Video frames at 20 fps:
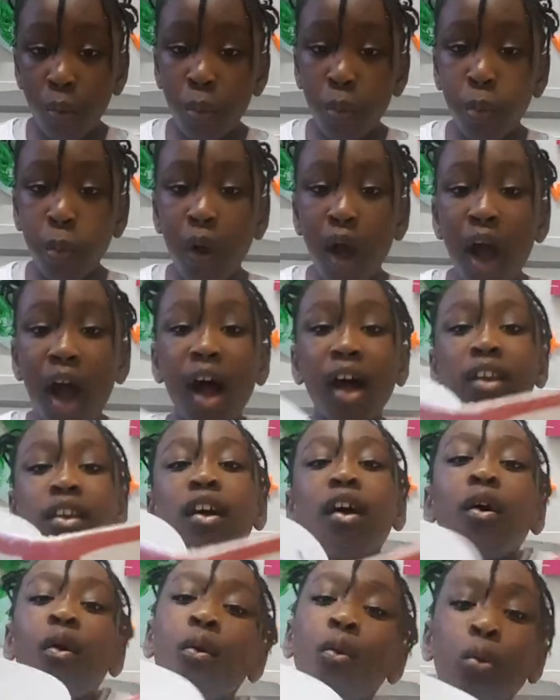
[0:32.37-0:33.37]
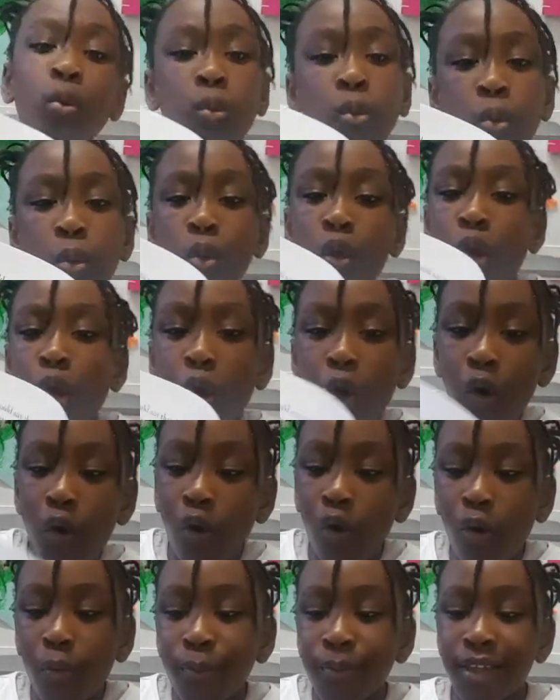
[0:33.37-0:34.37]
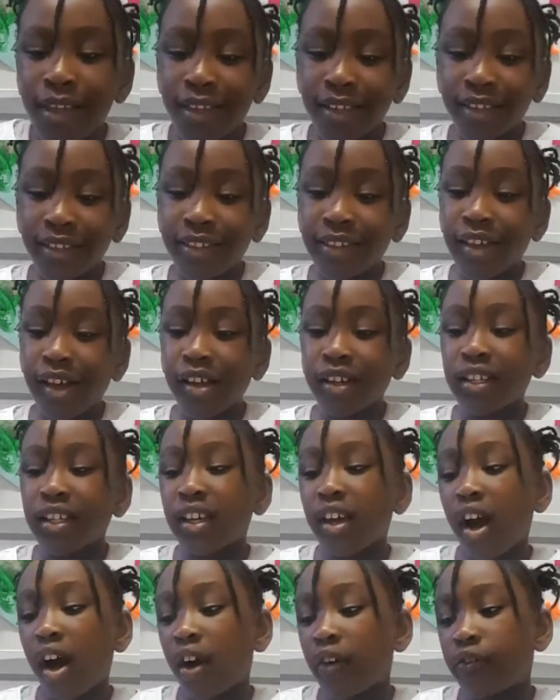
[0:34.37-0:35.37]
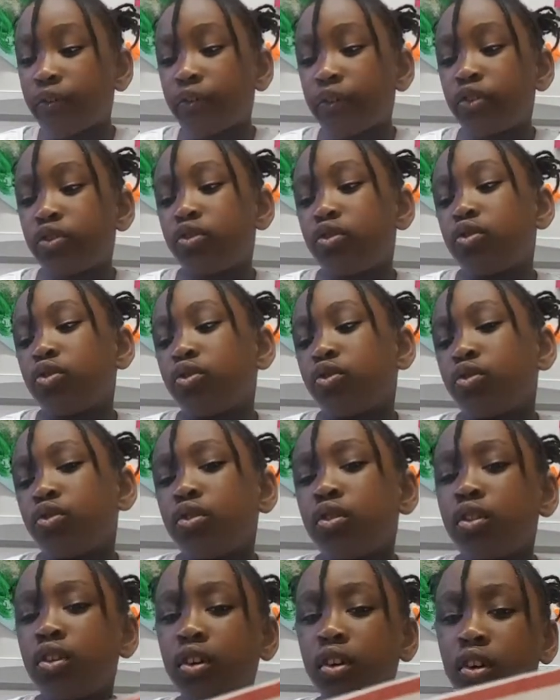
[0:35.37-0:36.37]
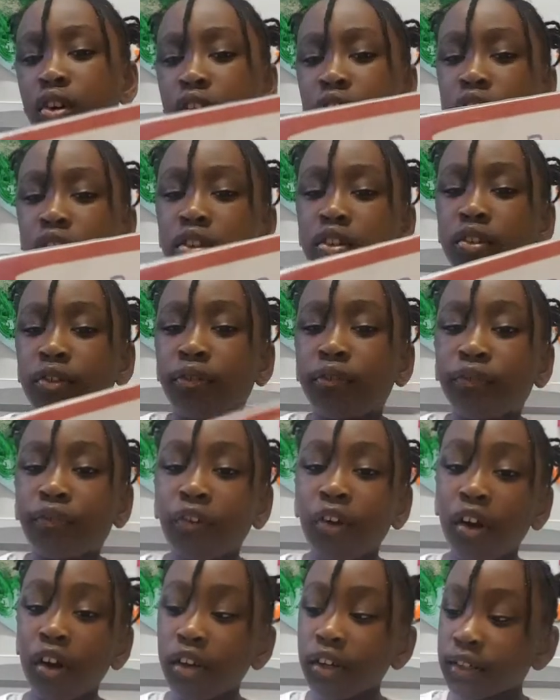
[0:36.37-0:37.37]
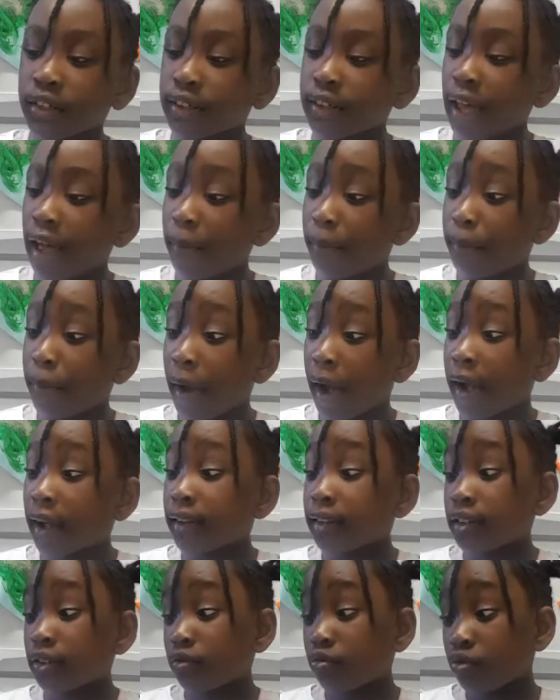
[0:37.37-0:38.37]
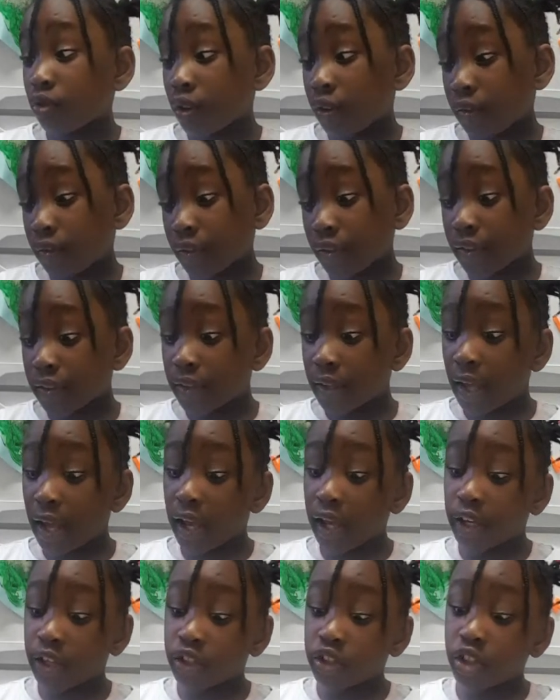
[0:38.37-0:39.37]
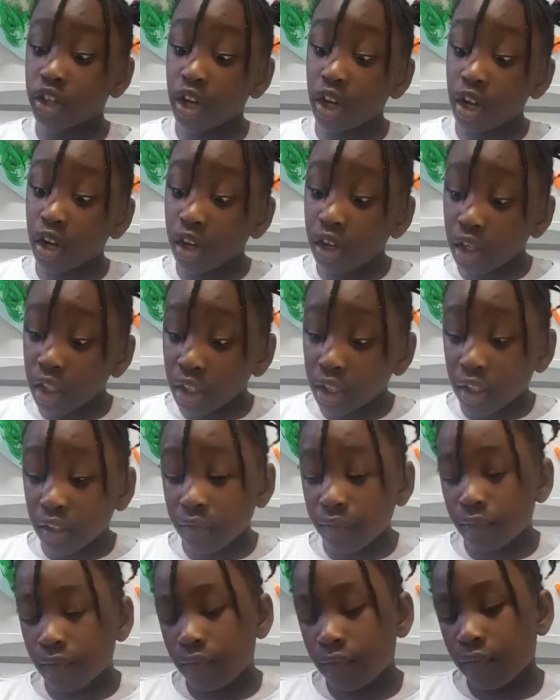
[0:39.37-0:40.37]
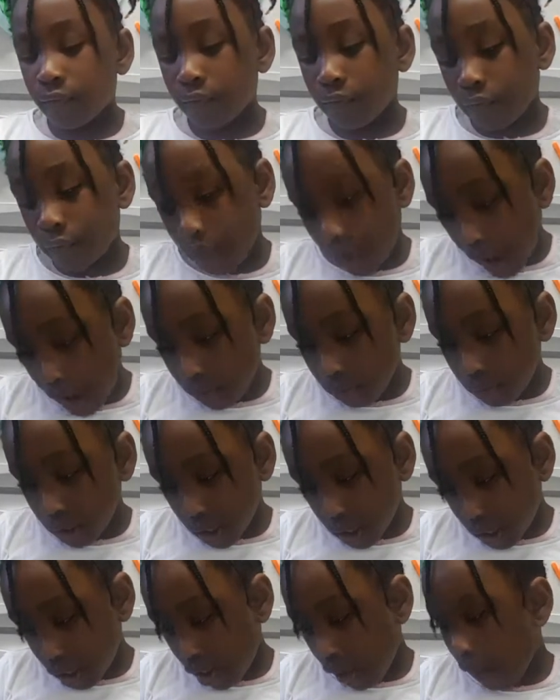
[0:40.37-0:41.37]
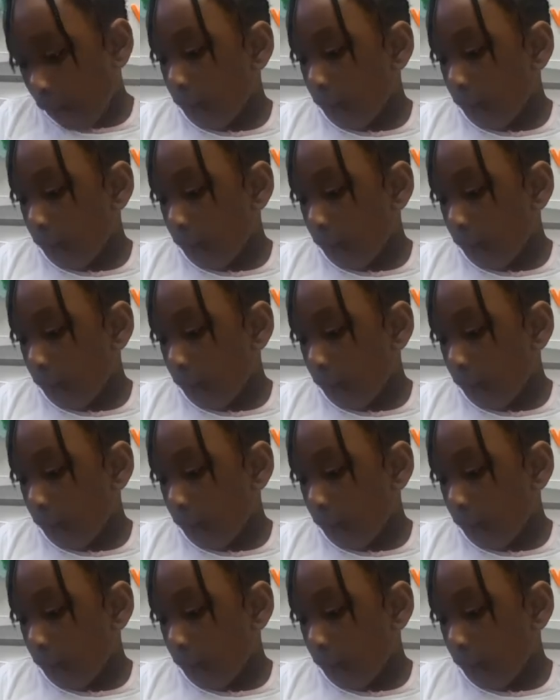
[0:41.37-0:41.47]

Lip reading: One warm, sunny afternoon, the frog sat by the river's edge, looking very,